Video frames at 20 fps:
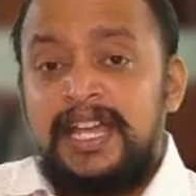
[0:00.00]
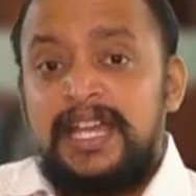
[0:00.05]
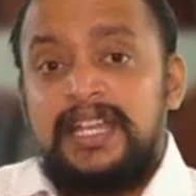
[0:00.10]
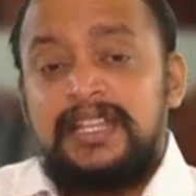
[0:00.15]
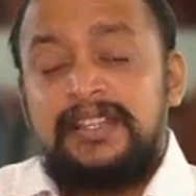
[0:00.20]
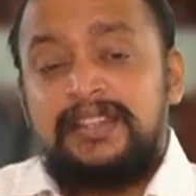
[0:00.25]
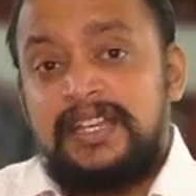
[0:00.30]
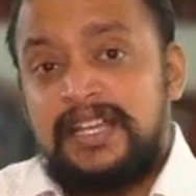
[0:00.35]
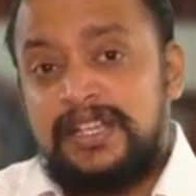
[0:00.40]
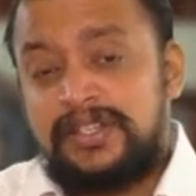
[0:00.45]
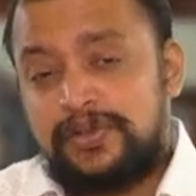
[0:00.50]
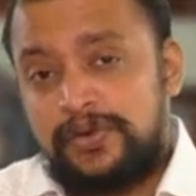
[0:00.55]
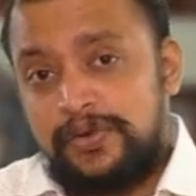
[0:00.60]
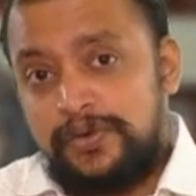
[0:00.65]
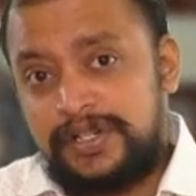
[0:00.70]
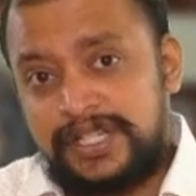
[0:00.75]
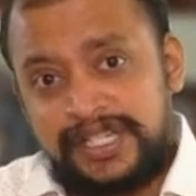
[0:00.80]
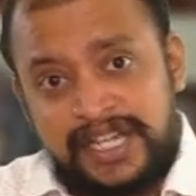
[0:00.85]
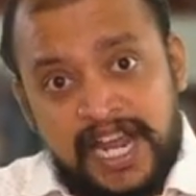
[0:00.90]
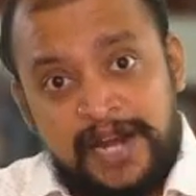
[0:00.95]
these
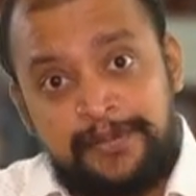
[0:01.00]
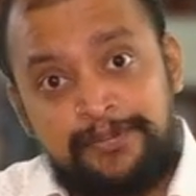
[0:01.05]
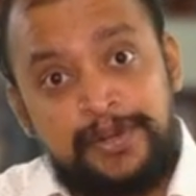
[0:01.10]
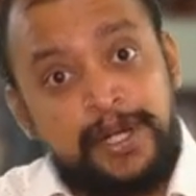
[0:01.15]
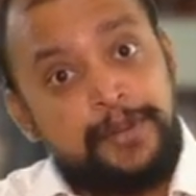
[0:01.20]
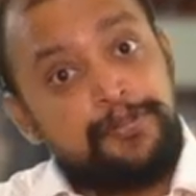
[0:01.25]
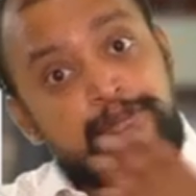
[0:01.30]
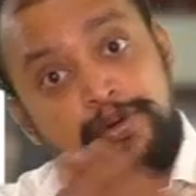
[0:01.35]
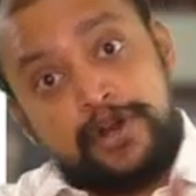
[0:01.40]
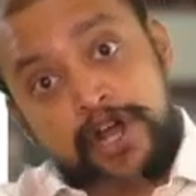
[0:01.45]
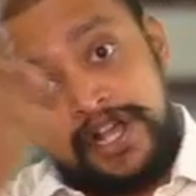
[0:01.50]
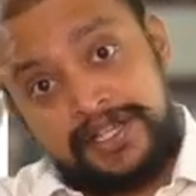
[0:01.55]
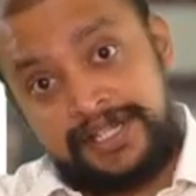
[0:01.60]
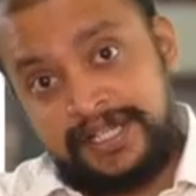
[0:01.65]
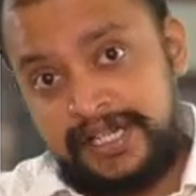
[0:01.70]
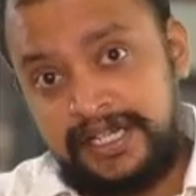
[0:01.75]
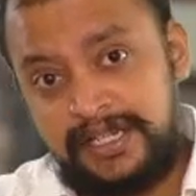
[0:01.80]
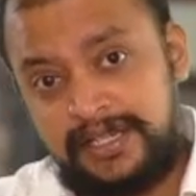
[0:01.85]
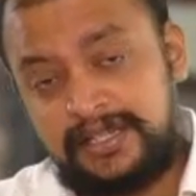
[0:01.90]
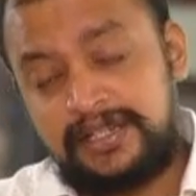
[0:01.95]
goods can be
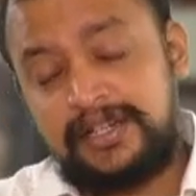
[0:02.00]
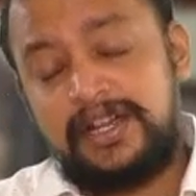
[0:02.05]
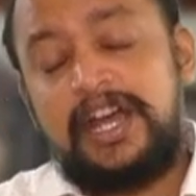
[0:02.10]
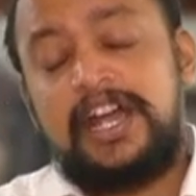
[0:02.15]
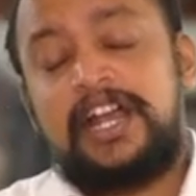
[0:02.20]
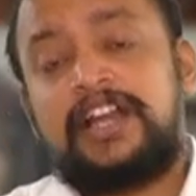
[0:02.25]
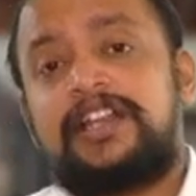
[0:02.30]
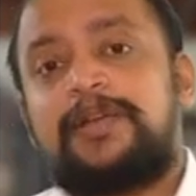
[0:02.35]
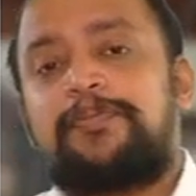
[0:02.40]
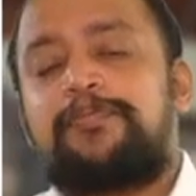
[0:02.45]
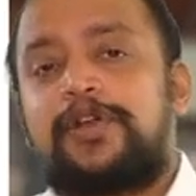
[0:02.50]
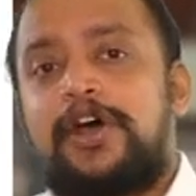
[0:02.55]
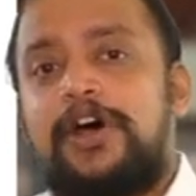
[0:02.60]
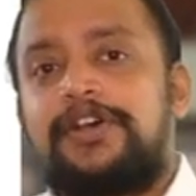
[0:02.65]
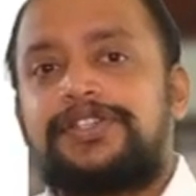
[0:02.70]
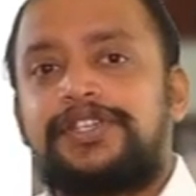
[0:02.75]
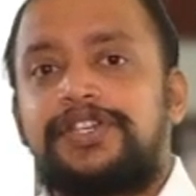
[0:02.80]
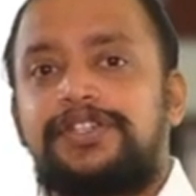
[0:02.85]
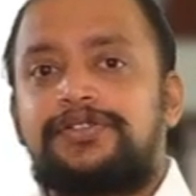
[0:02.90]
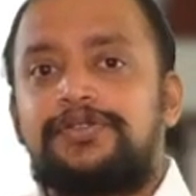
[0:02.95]
processed and the
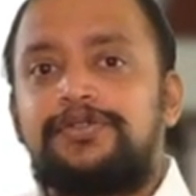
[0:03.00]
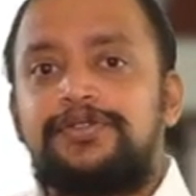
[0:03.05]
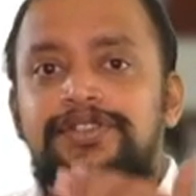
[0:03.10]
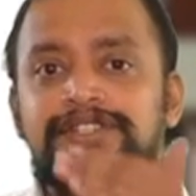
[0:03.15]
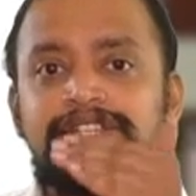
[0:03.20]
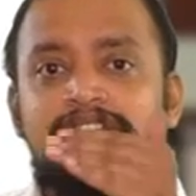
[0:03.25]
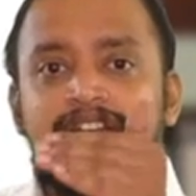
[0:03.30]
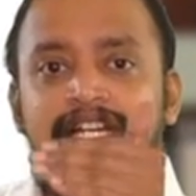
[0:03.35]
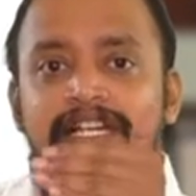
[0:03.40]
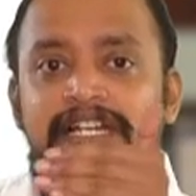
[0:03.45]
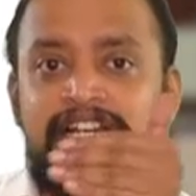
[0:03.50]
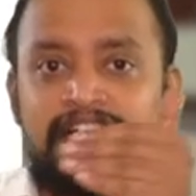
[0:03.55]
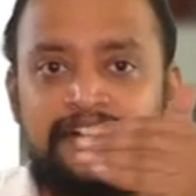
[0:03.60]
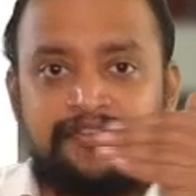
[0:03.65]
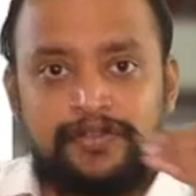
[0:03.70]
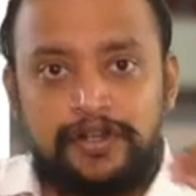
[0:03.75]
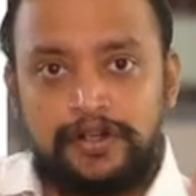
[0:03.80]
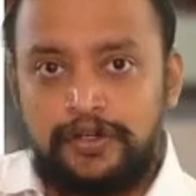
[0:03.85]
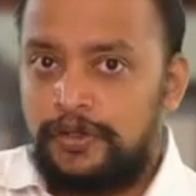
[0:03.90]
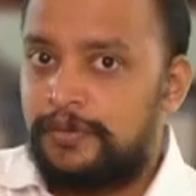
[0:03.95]
processed goods are
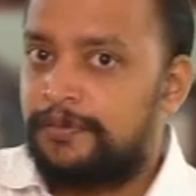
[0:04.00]
cleared for home